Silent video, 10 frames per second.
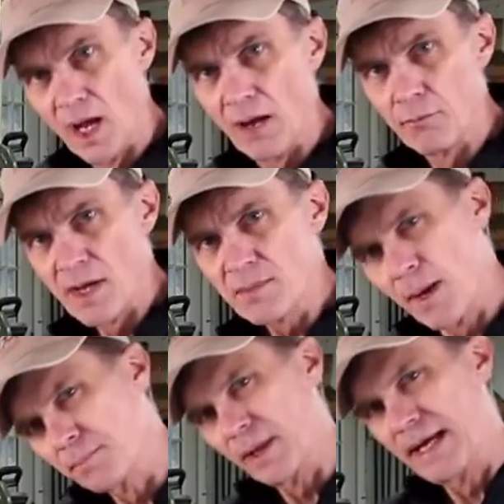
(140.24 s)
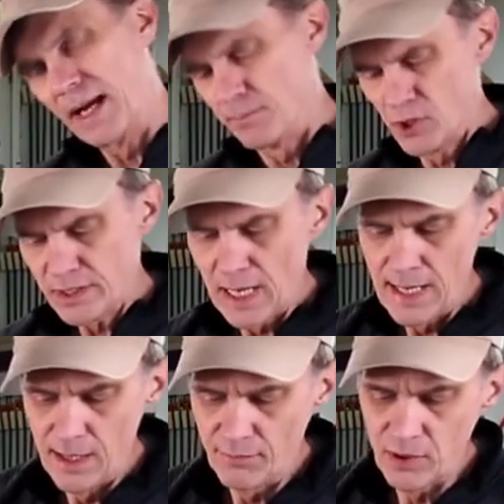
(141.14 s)
I've raised my blade up just
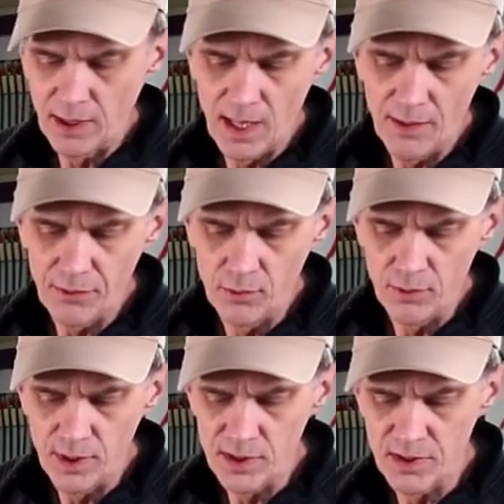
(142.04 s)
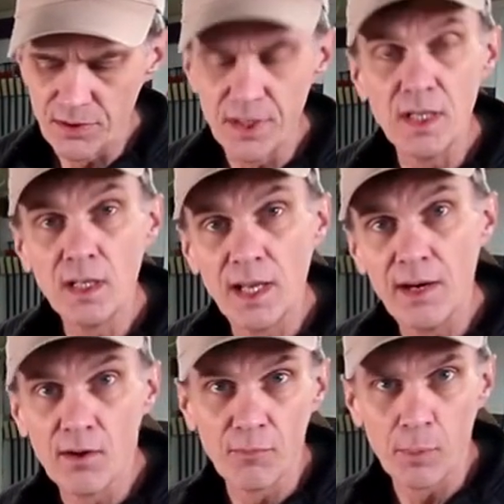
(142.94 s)
high enough to cut through this thin layer of